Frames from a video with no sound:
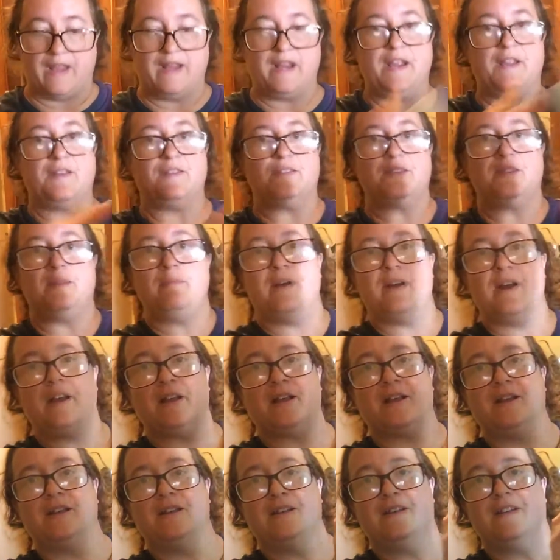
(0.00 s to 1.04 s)
And here's the
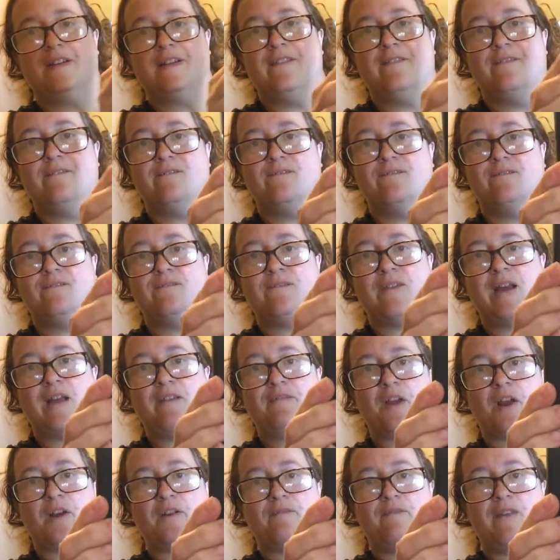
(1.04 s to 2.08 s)
book,
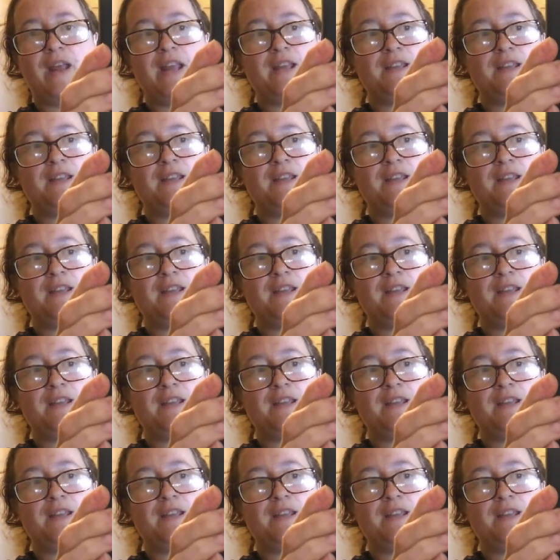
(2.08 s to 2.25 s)
Dark